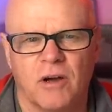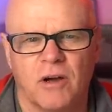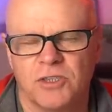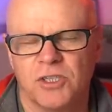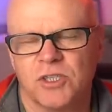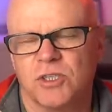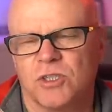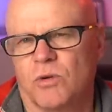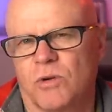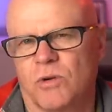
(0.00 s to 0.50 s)
I
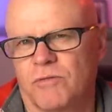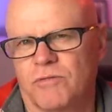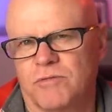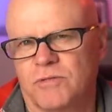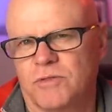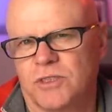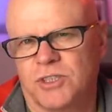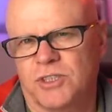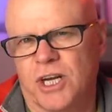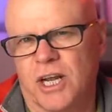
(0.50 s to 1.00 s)
just sort of
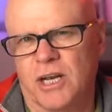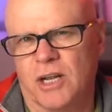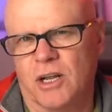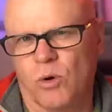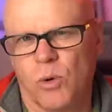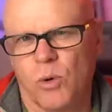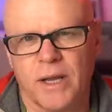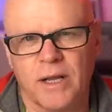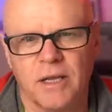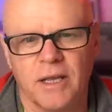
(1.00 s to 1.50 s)
shared
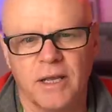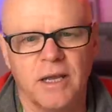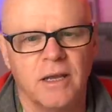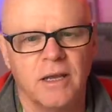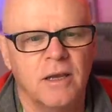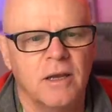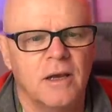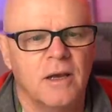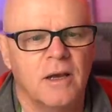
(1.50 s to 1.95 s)
it quickly,